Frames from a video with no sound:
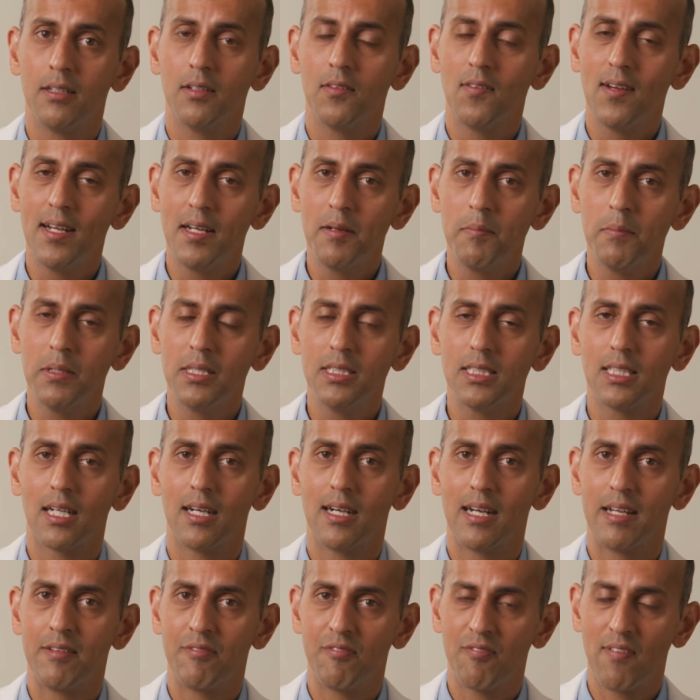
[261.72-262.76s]
treatments are
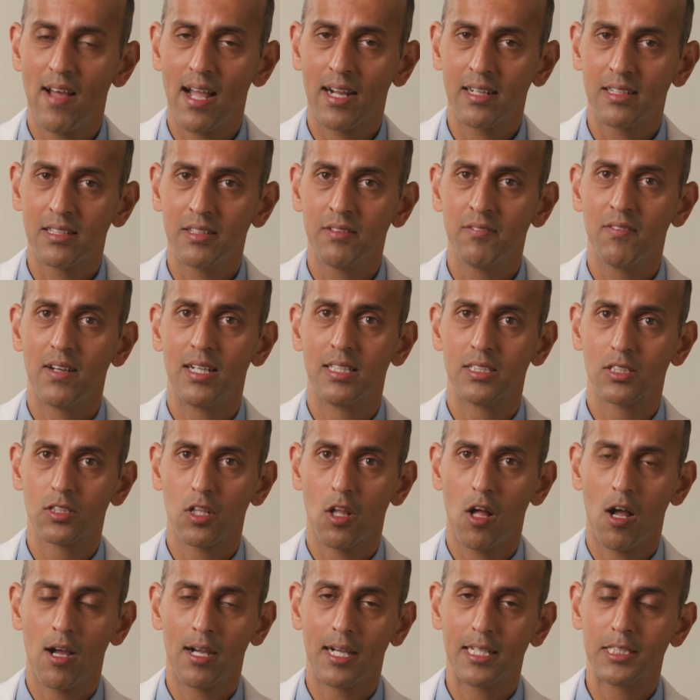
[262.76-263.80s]
effective as
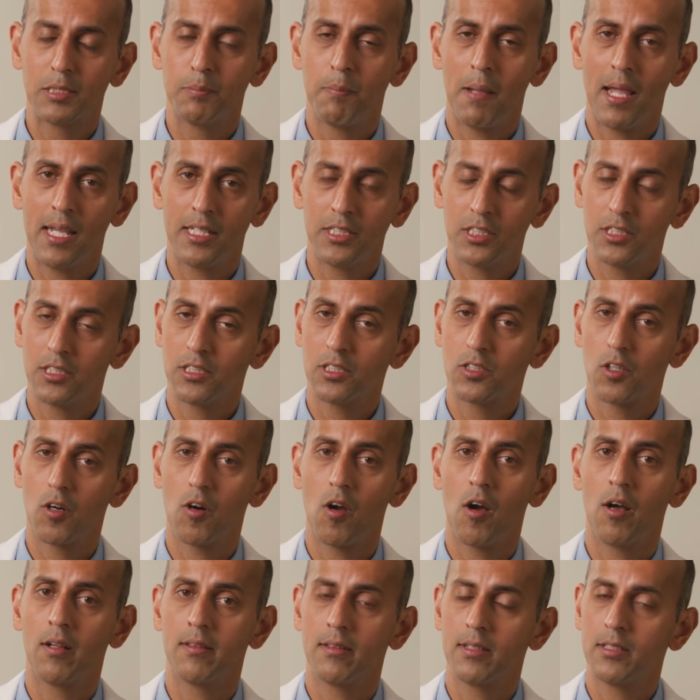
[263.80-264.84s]
long as patients are
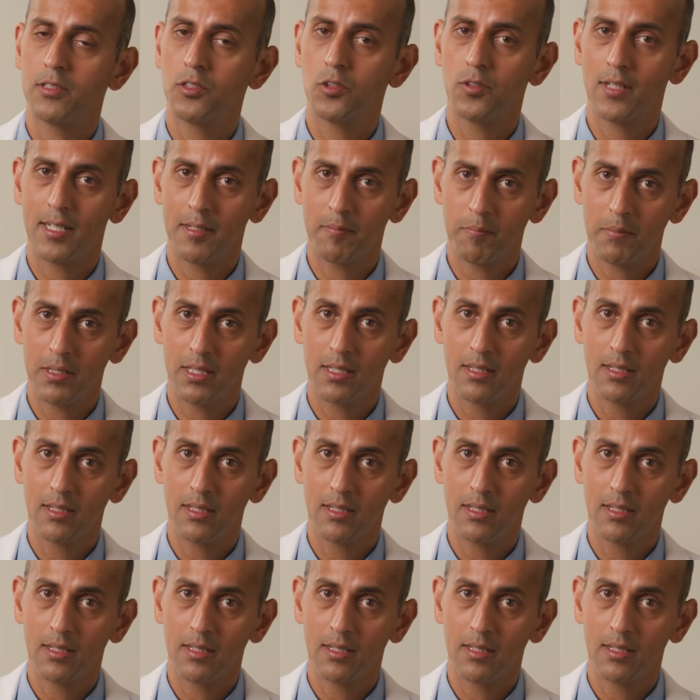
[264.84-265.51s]
on the treatment.